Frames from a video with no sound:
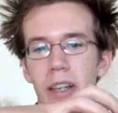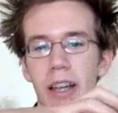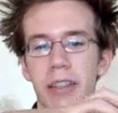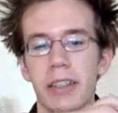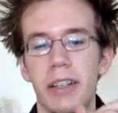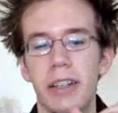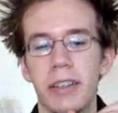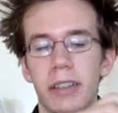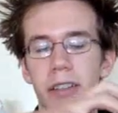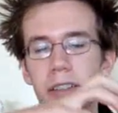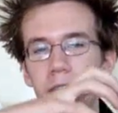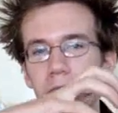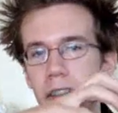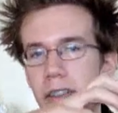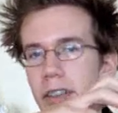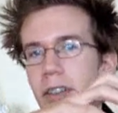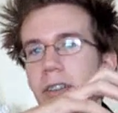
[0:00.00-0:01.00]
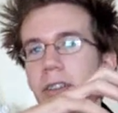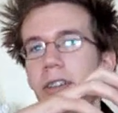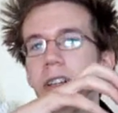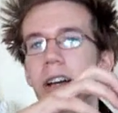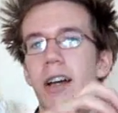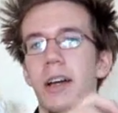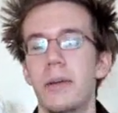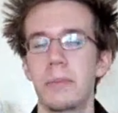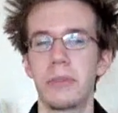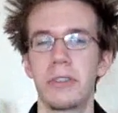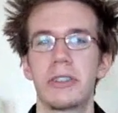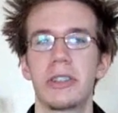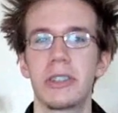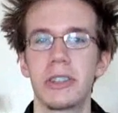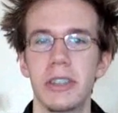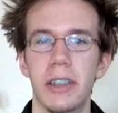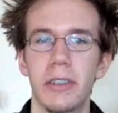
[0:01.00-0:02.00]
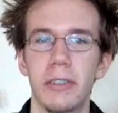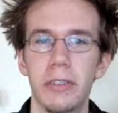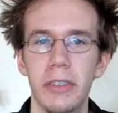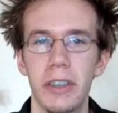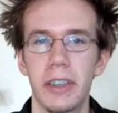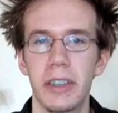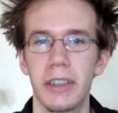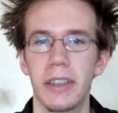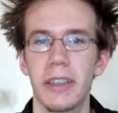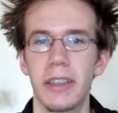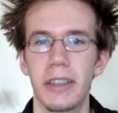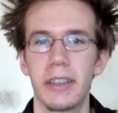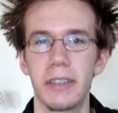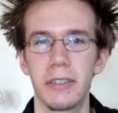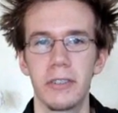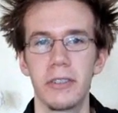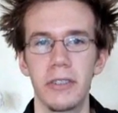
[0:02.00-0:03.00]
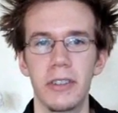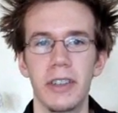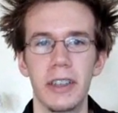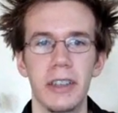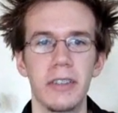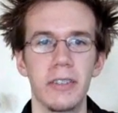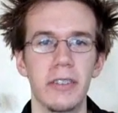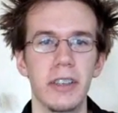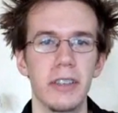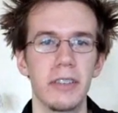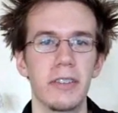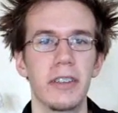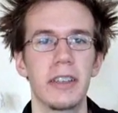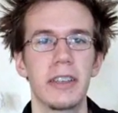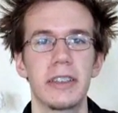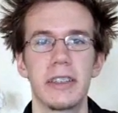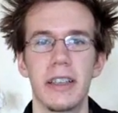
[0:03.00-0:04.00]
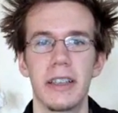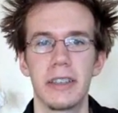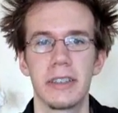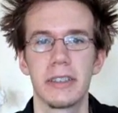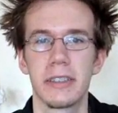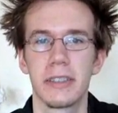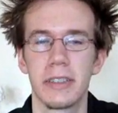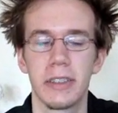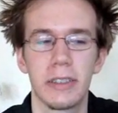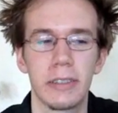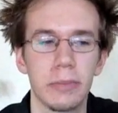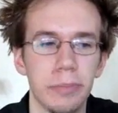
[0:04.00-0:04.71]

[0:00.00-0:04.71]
and then it looked like your whole arm was just like freaking like really tense.